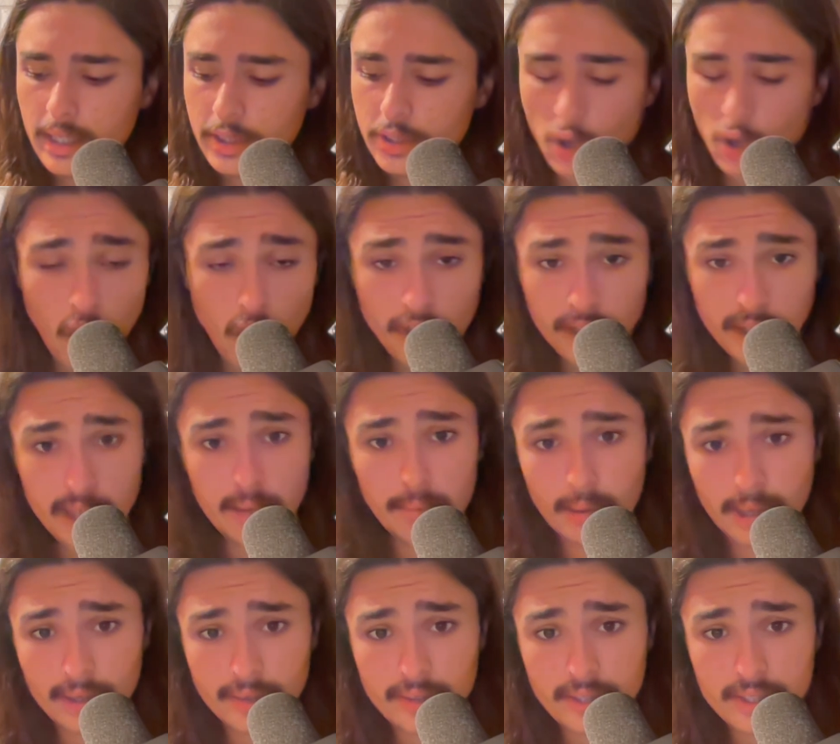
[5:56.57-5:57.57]
talking
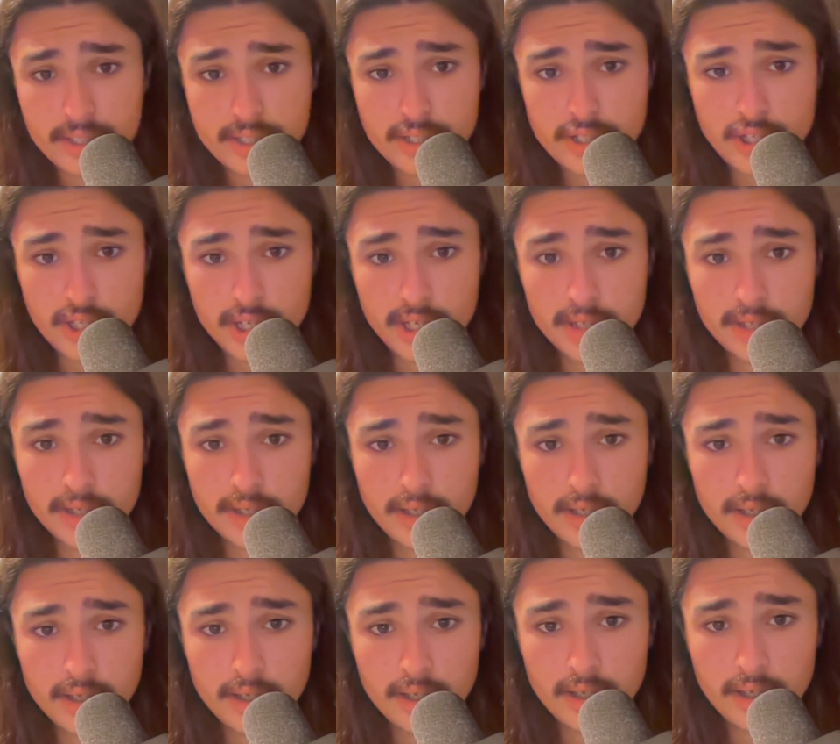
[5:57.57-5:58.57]
about this shit
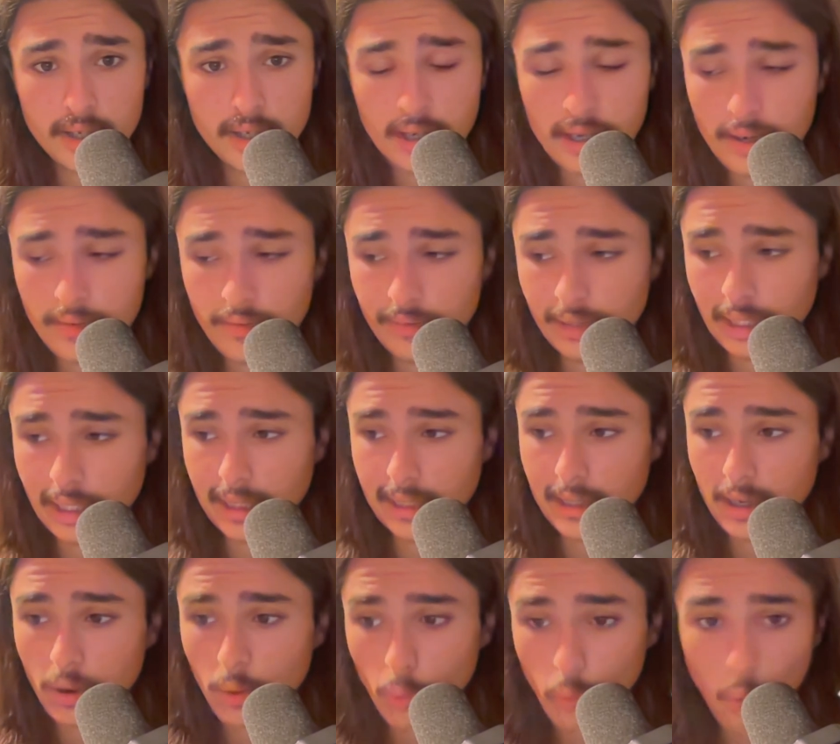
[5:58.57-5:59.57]
of like
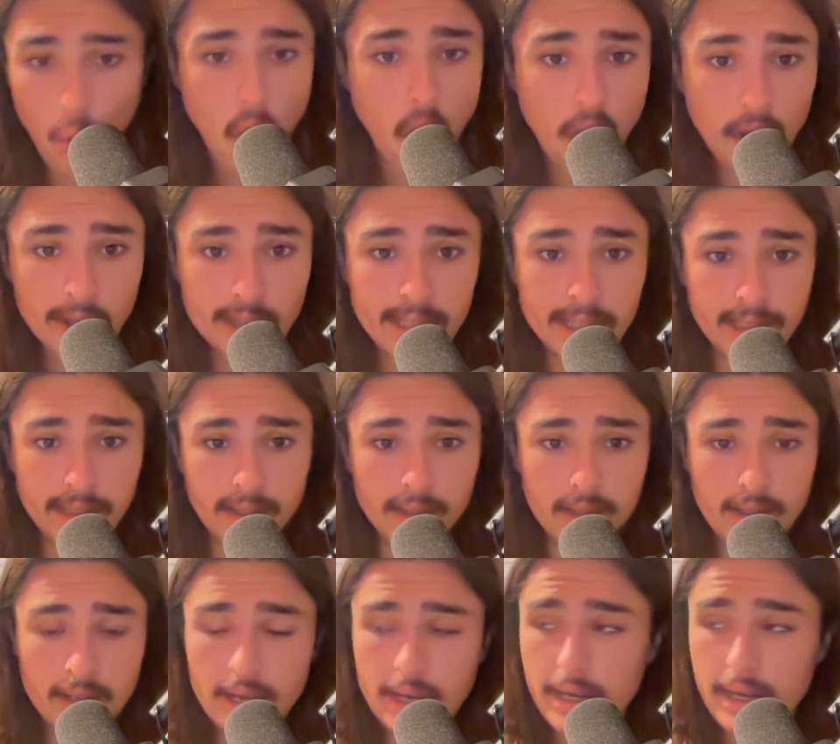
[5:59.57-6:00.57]
walking
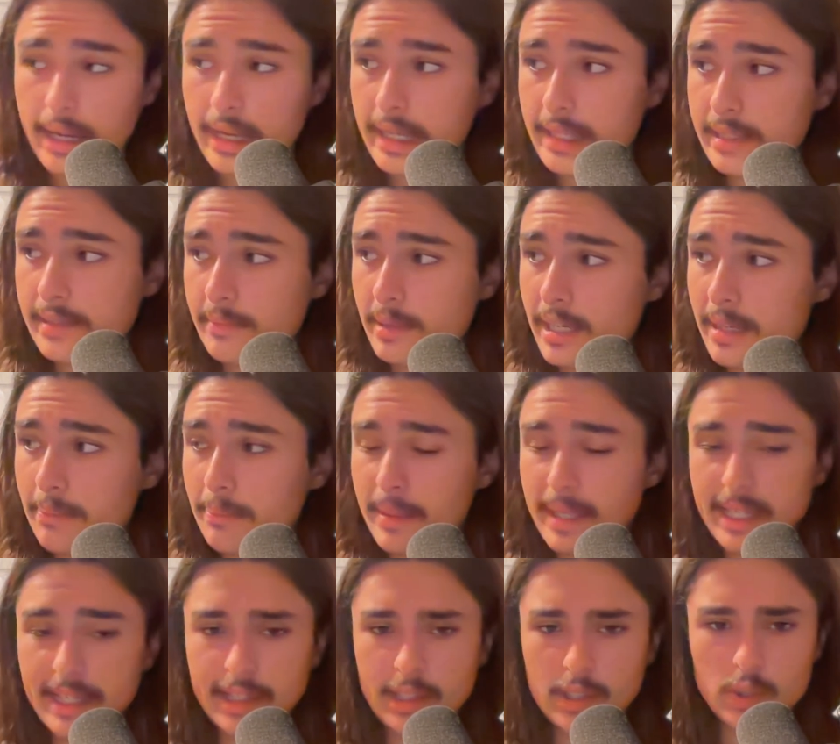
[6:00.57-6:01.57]
and it being